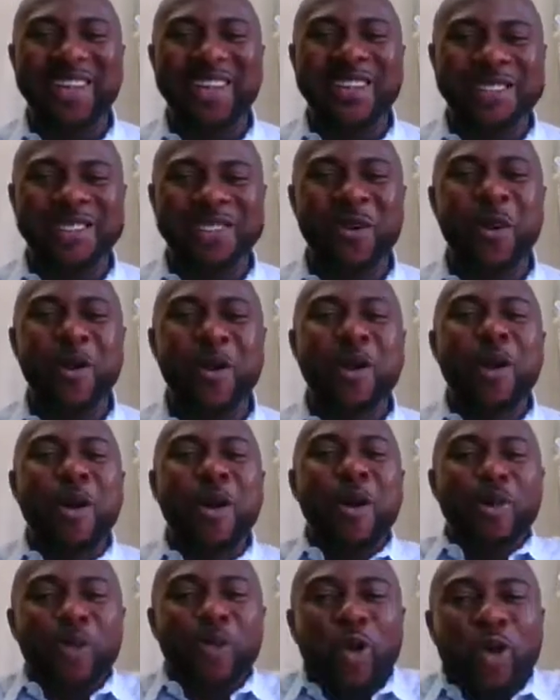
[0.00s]
So
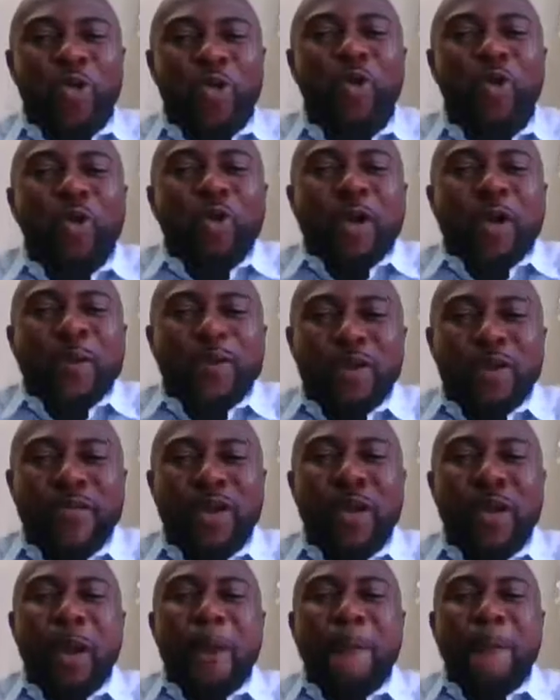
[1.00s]
those who look up to
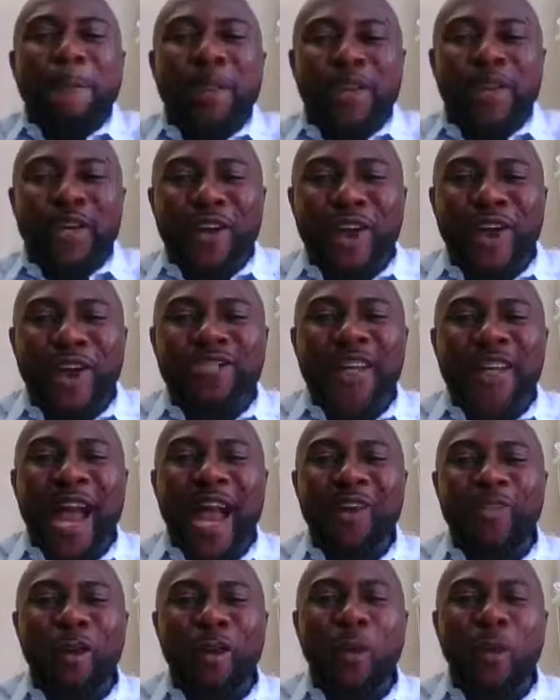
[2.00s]
me, because
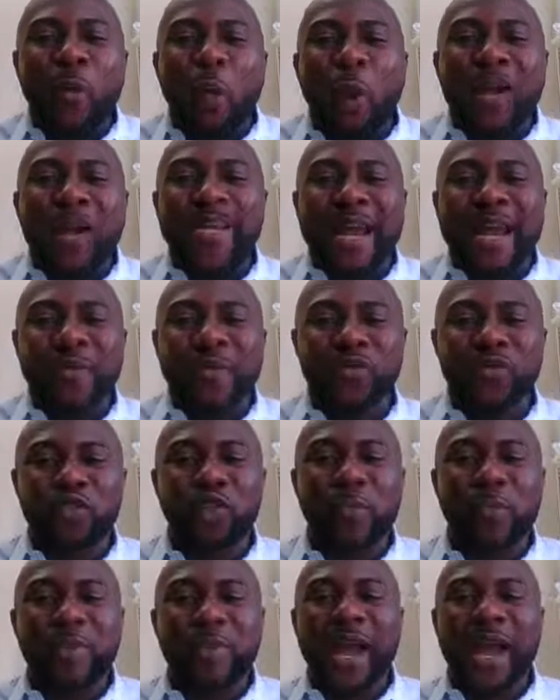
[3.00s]
I don't want them
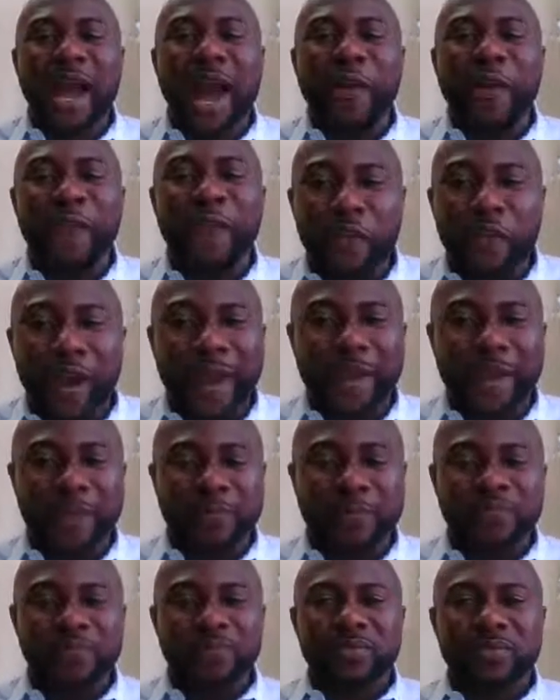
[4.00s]
to be afraid,
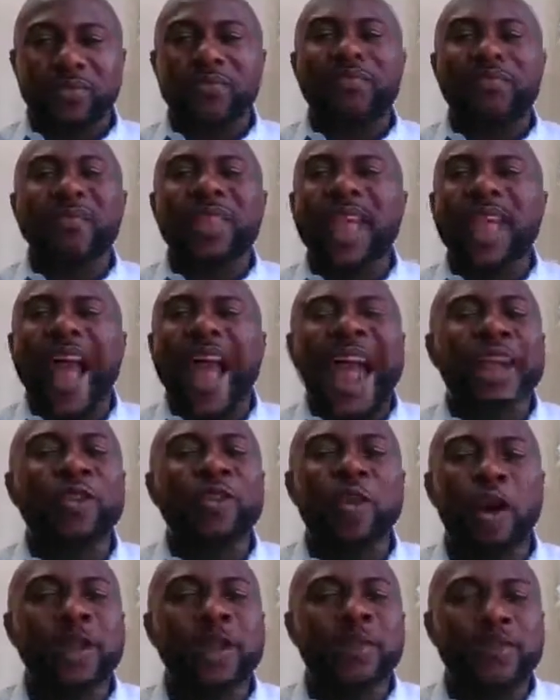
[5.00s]
I
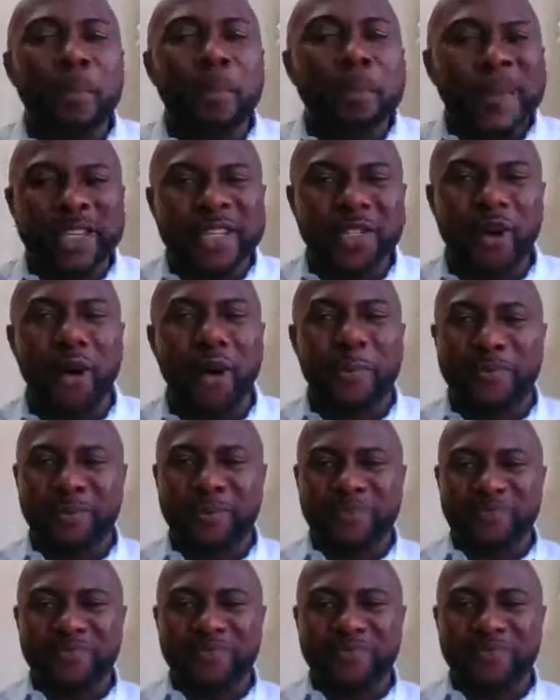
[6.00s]
don't mess up.